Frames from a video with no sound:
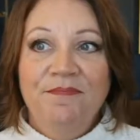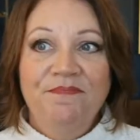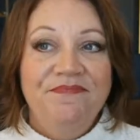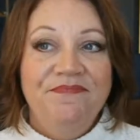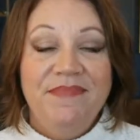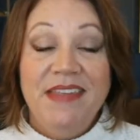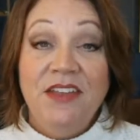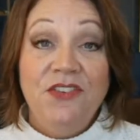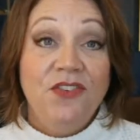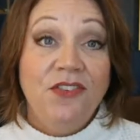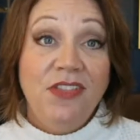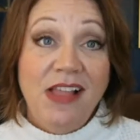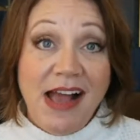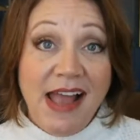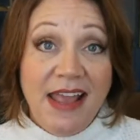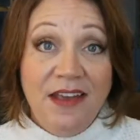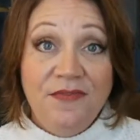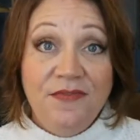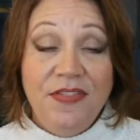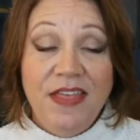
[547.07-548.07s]
in your
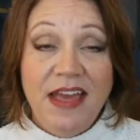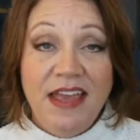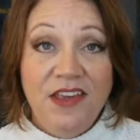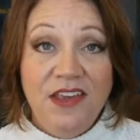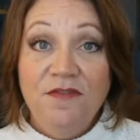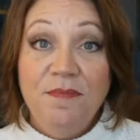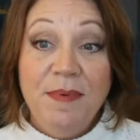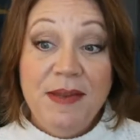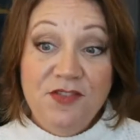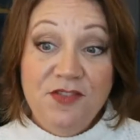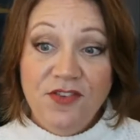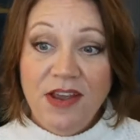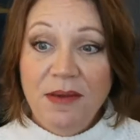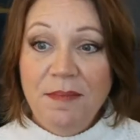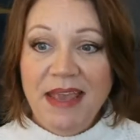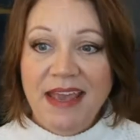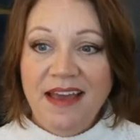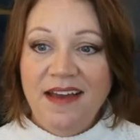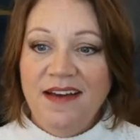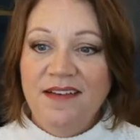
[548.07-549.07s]
life that you've been
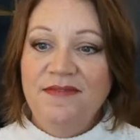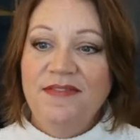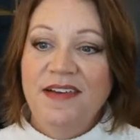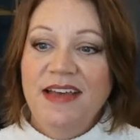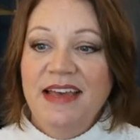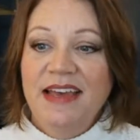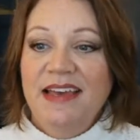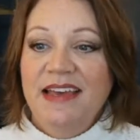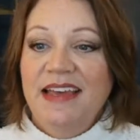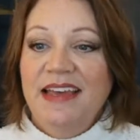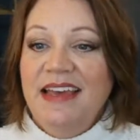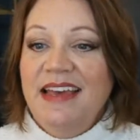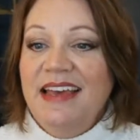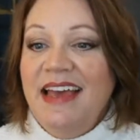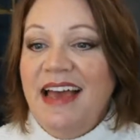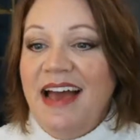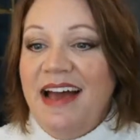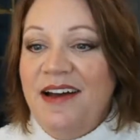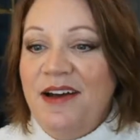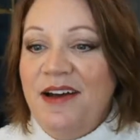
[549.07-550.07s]
dreaming of?
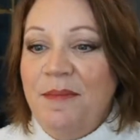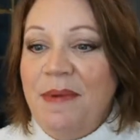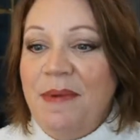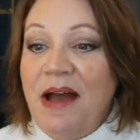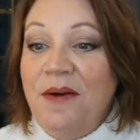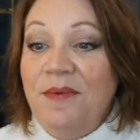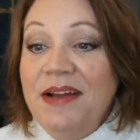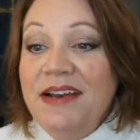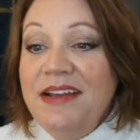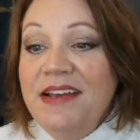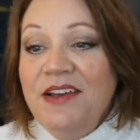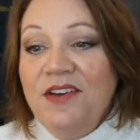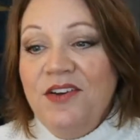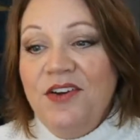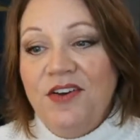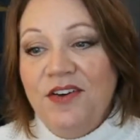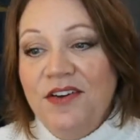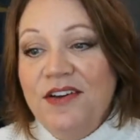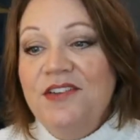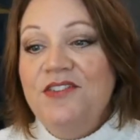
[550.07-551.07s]
I want to
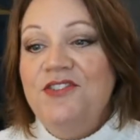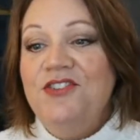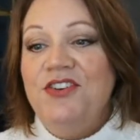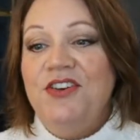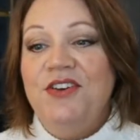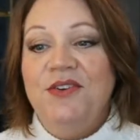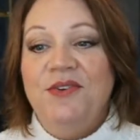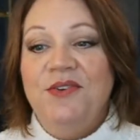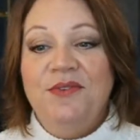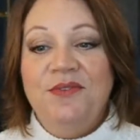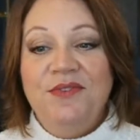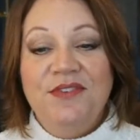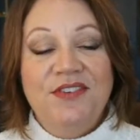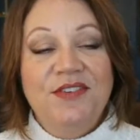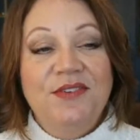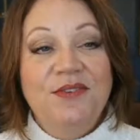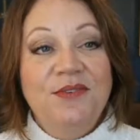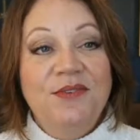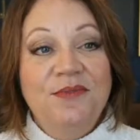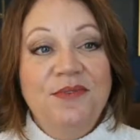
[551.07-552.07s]
encourage you
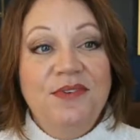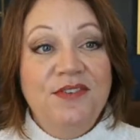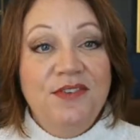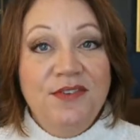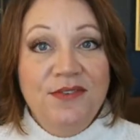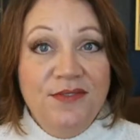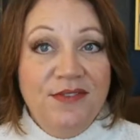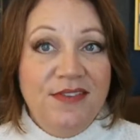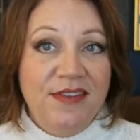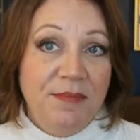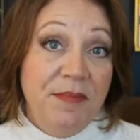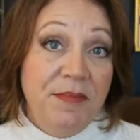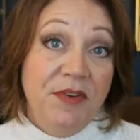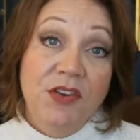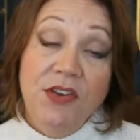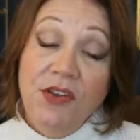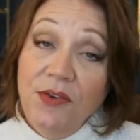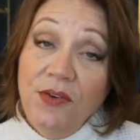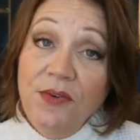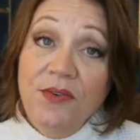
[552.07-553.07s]
to do some
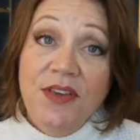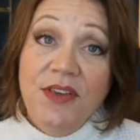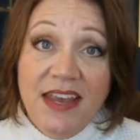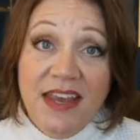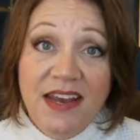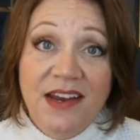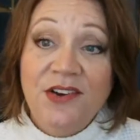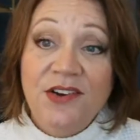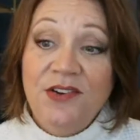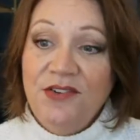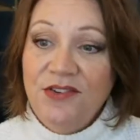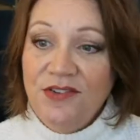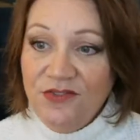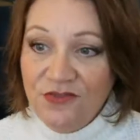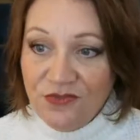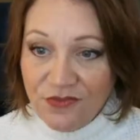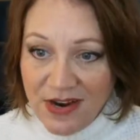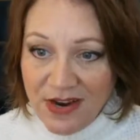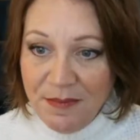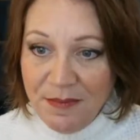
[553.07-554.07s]
New Year
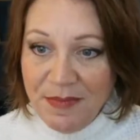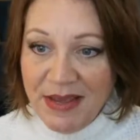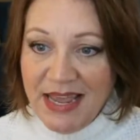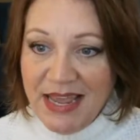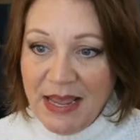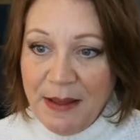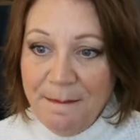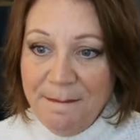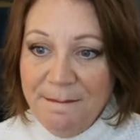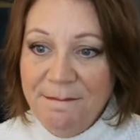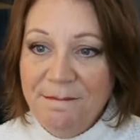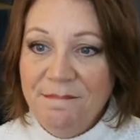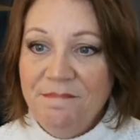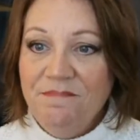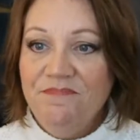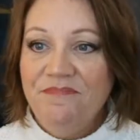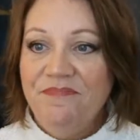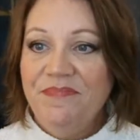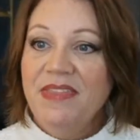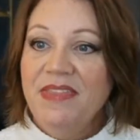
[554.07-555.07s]
dreaming.
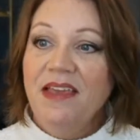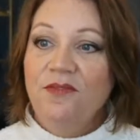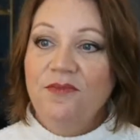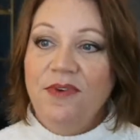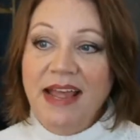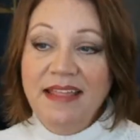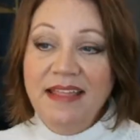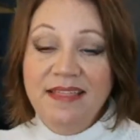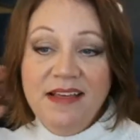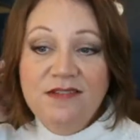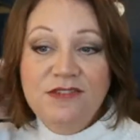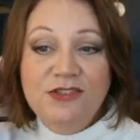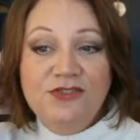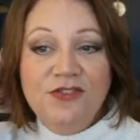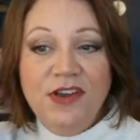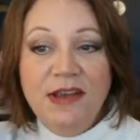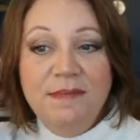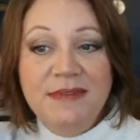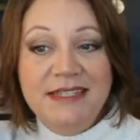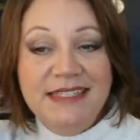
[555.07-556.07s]
Write those
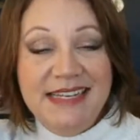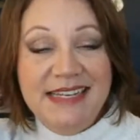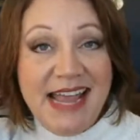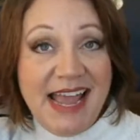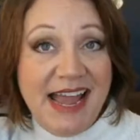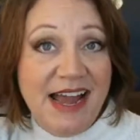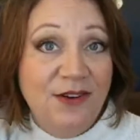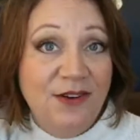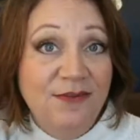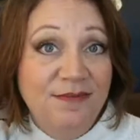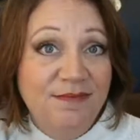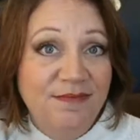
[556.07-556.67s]
dreams down